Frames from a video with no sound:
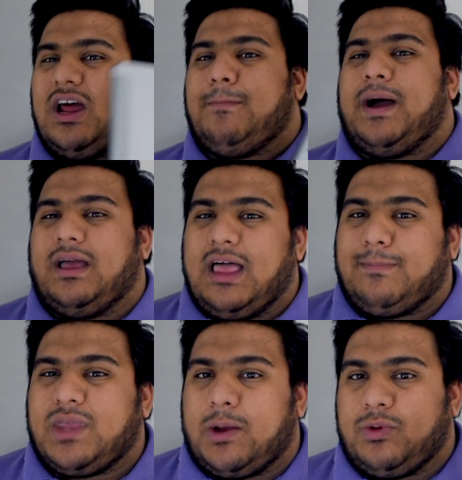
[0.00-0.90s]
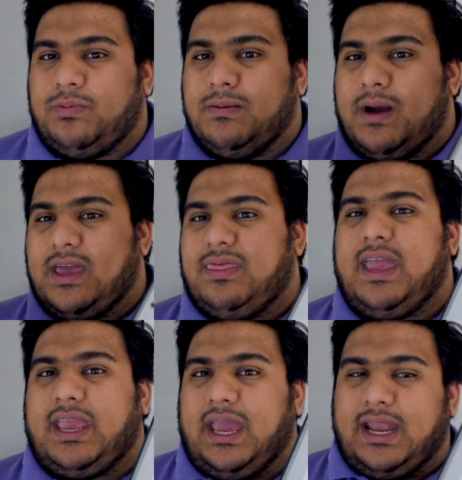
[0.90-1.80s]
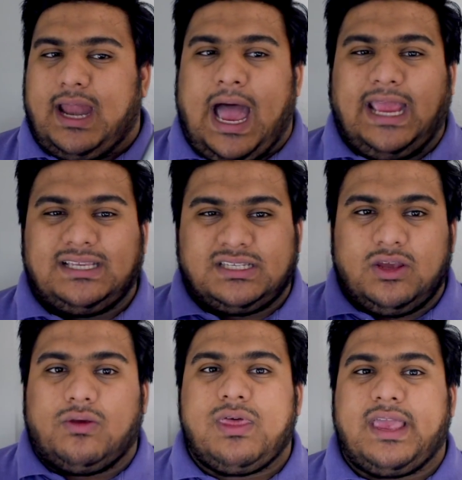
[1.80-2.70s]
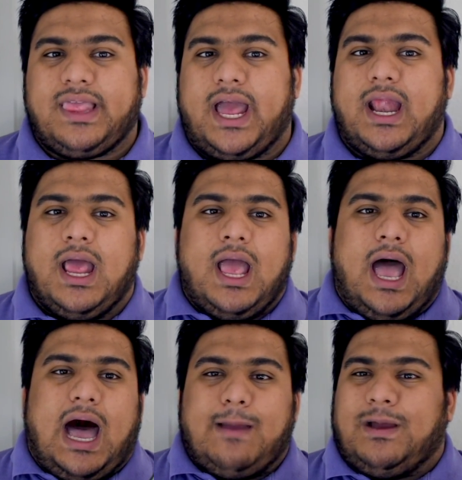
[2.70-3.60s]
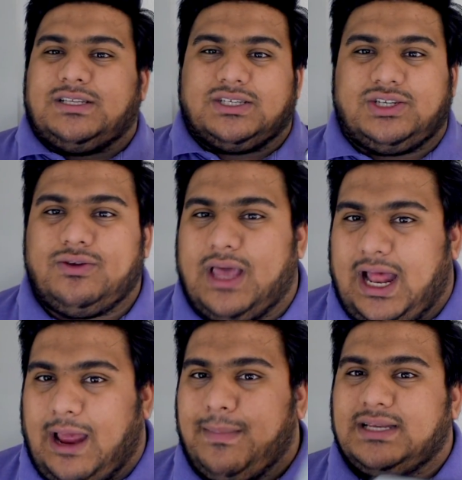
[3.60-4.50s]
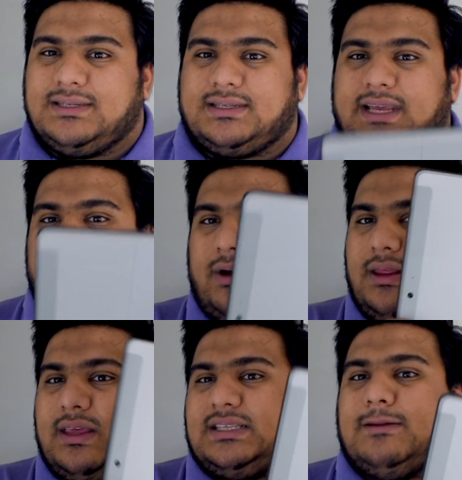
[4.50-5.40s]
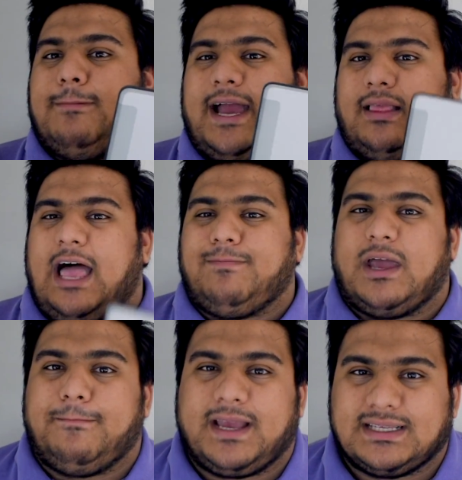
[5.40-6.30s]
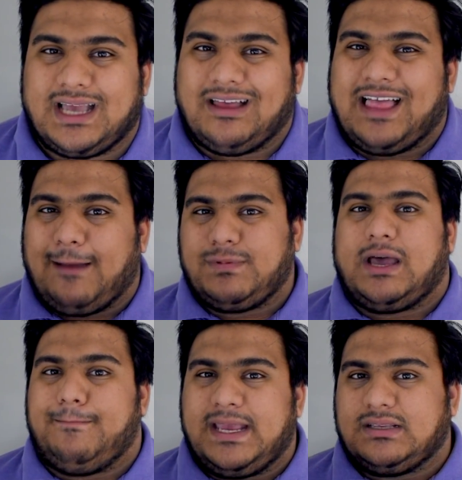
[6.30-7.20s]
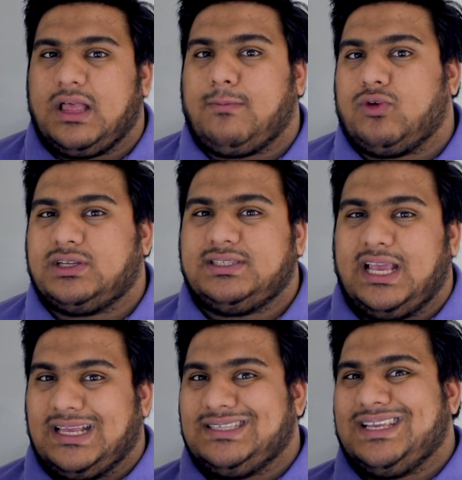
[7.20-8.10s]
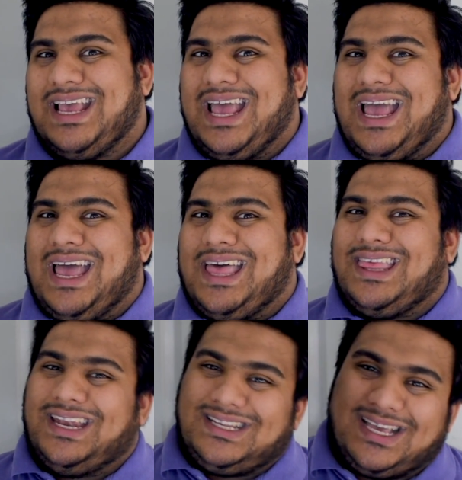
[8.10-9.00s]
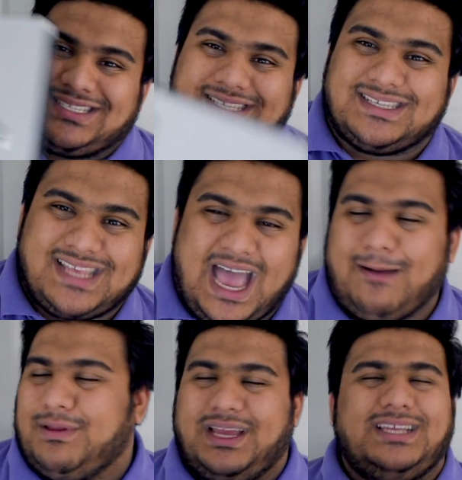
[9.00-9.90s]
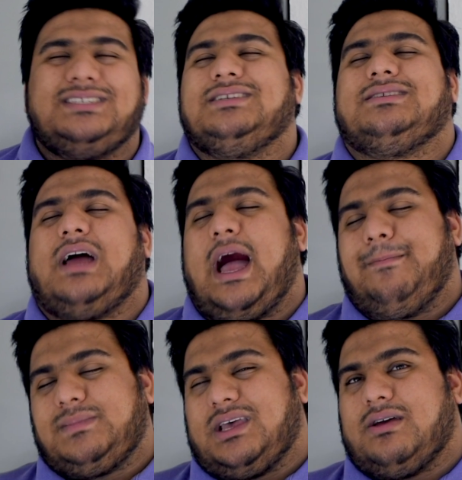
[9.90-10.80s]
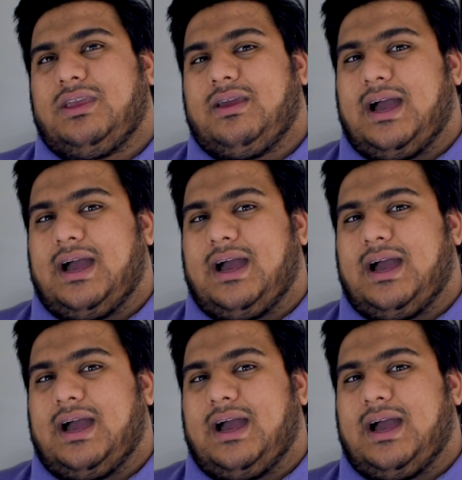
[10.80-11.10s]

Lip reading: not buy a laptop would be my thing. And I still think that I might just do that. I might just get rid of this and buy a laptop, because a laptop makes a lot more sense than it does as a tablet. It's just, I'm telling you